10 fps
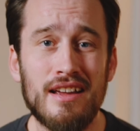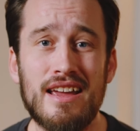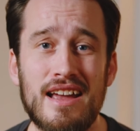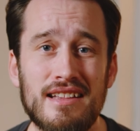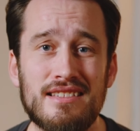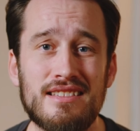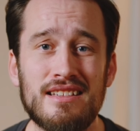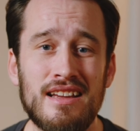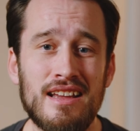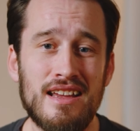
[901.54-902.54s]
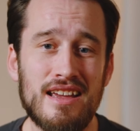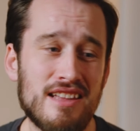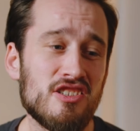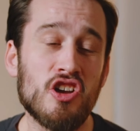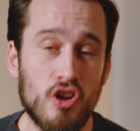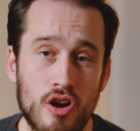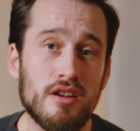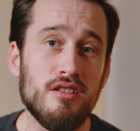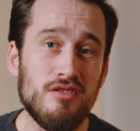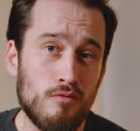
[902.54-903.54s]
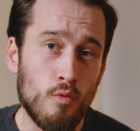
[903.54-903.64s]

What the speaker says: It's a good,